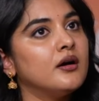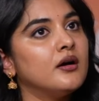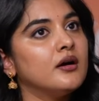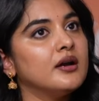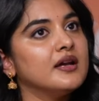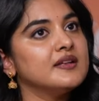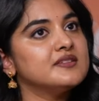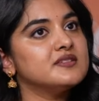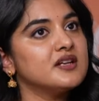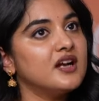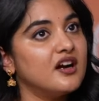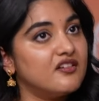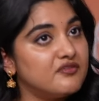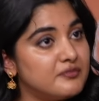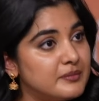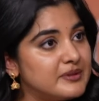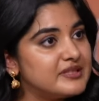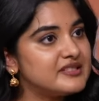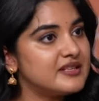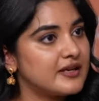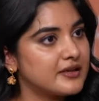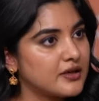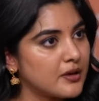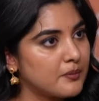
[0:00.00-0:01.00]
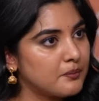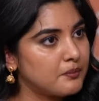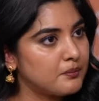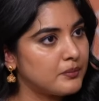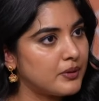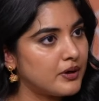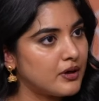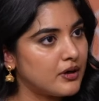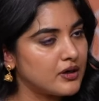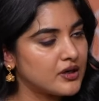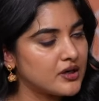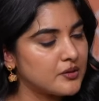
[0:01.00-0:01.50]
it's a government set up
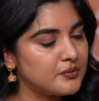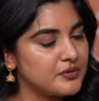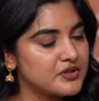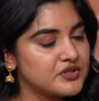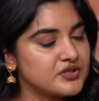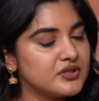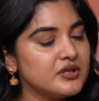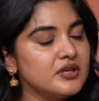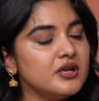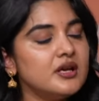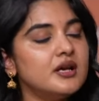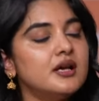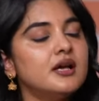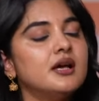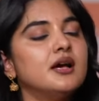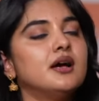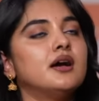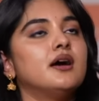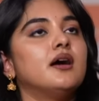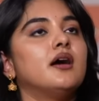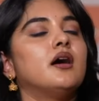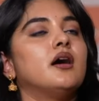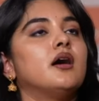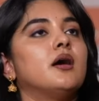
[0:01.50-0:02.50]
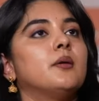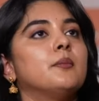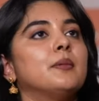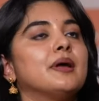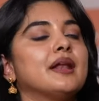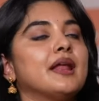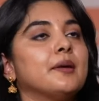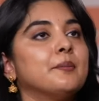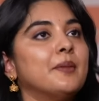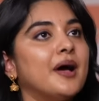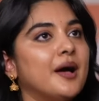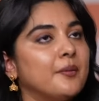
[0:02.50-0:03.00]
commission, and
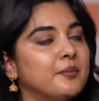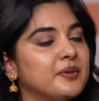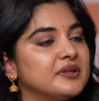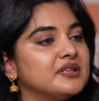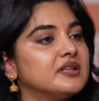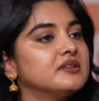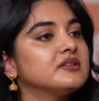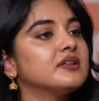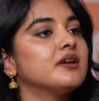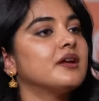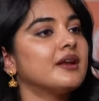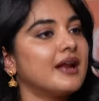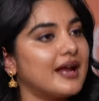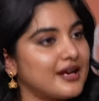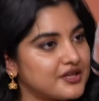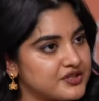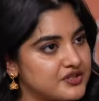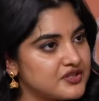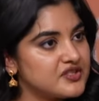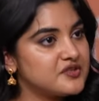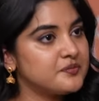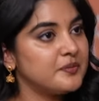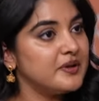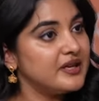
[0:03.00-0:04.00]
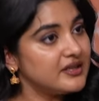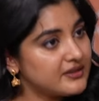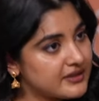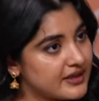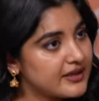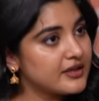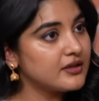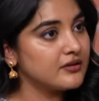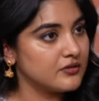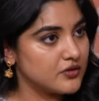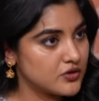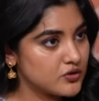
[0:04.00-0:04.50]
I'm happy that there are actions being
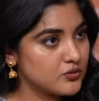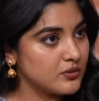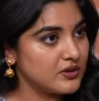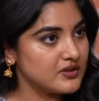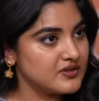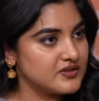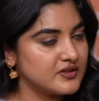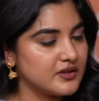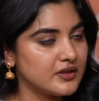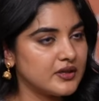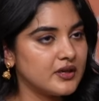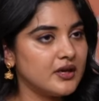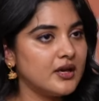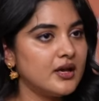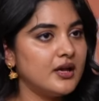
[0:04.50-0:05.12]
taken towards it.